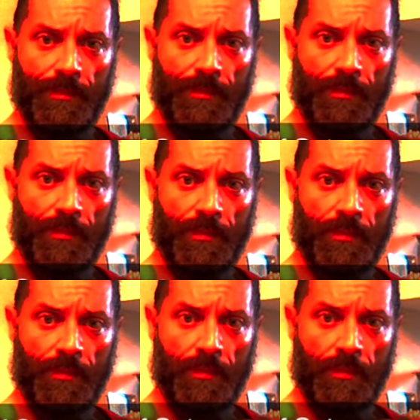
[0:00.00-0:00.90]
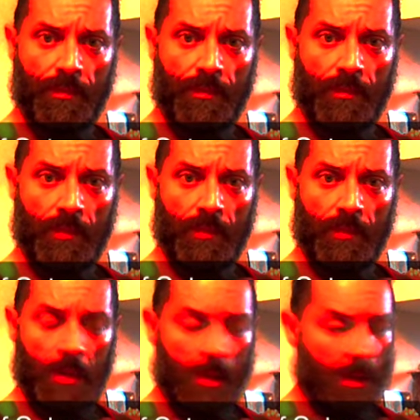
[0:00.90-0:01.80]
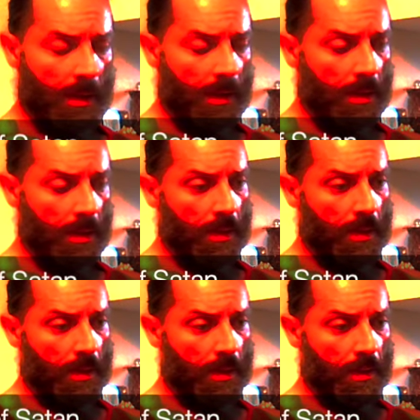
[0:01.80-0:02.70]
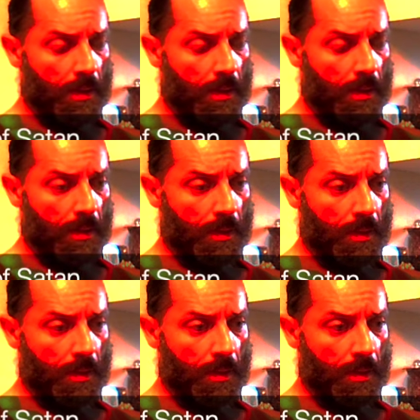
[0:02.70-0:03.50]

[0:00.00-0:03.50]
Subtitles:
Nobody speaks.